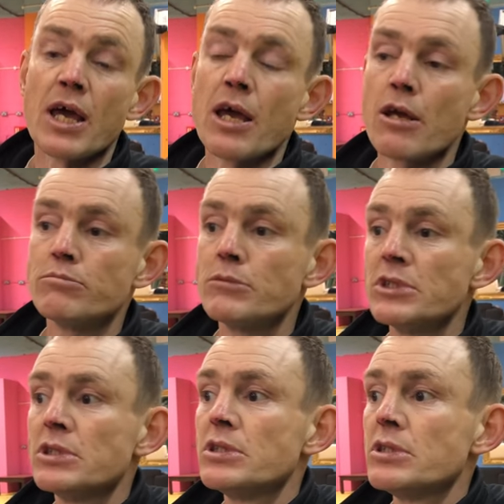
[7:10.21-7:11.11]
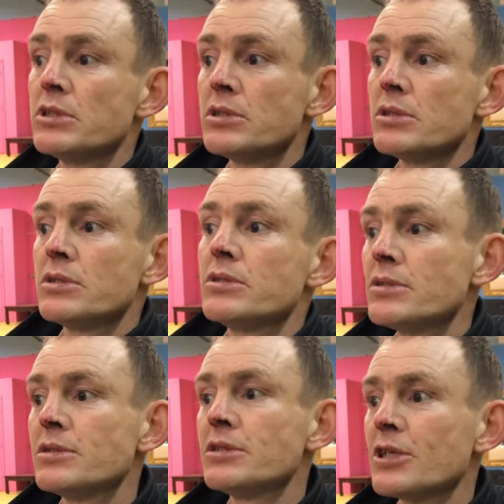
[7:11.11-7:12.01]

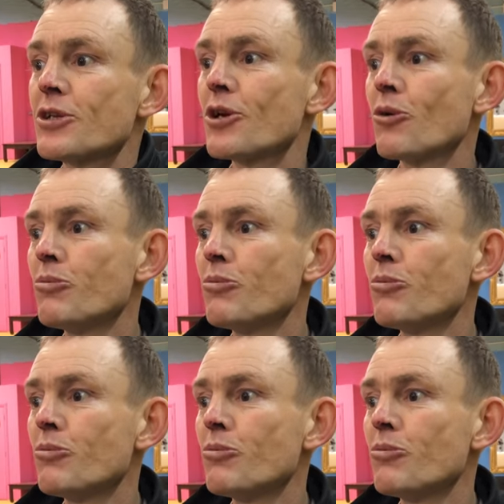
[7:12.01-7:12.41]
I don't know,